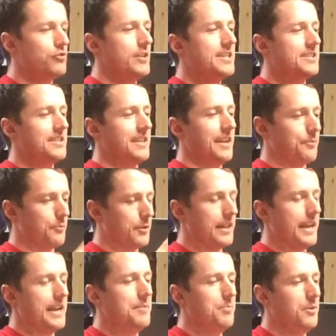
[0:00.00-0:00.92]
strict
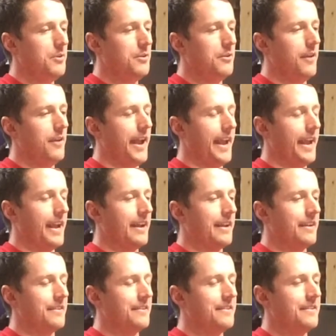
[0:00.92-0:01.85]
and relatable,
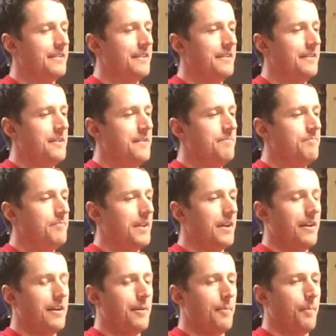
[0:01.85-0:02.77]
and
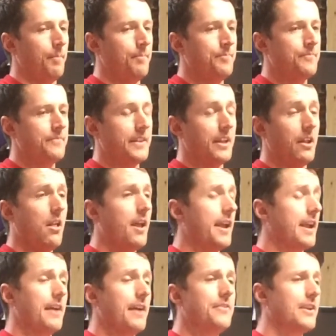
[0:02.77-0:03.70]

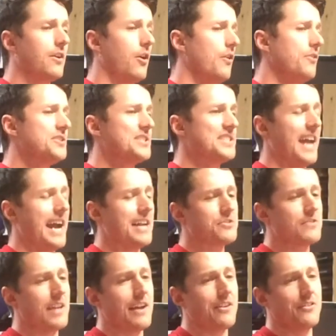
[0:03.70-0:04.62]
I think all the
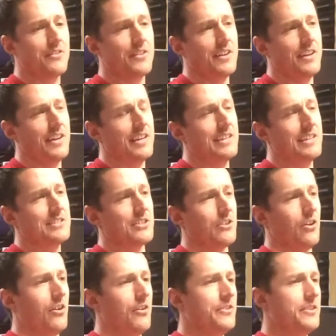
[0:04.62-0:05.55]
snatch ladder
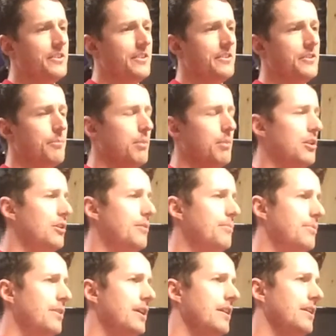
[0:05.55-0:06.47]
things and all the
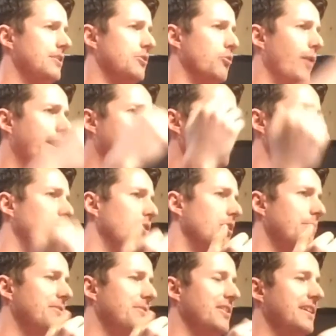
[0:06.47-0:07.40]
pull-up,
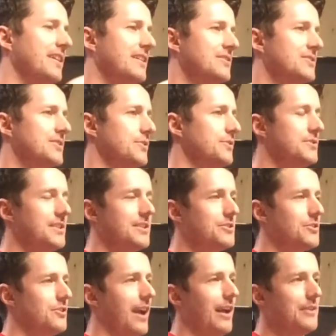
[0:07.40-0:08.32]
weighted pull-up things,
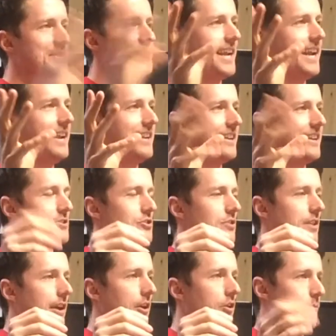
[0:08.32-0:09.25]
those things are
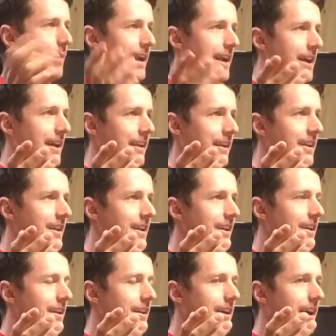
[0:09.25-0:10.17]
outstanding because you're like, oh my
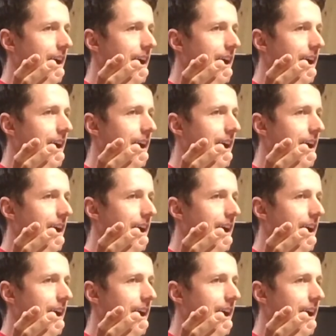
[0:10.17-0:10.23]
god,